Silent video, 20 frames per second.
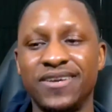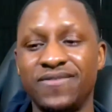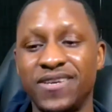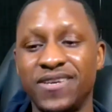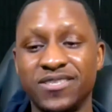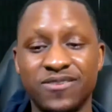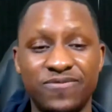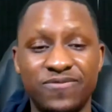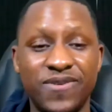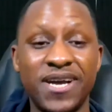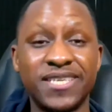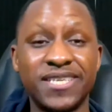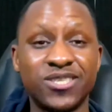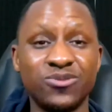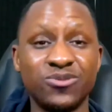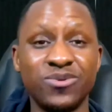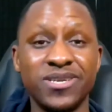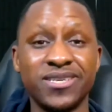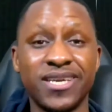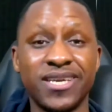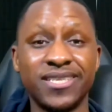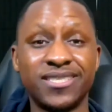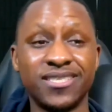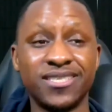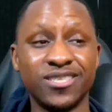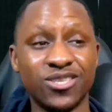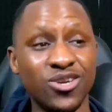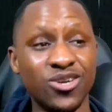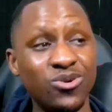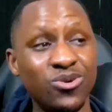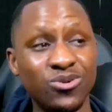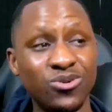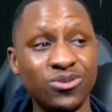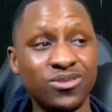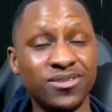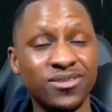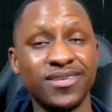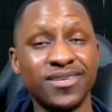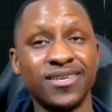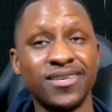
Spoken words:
there's a faster way to get to the goal,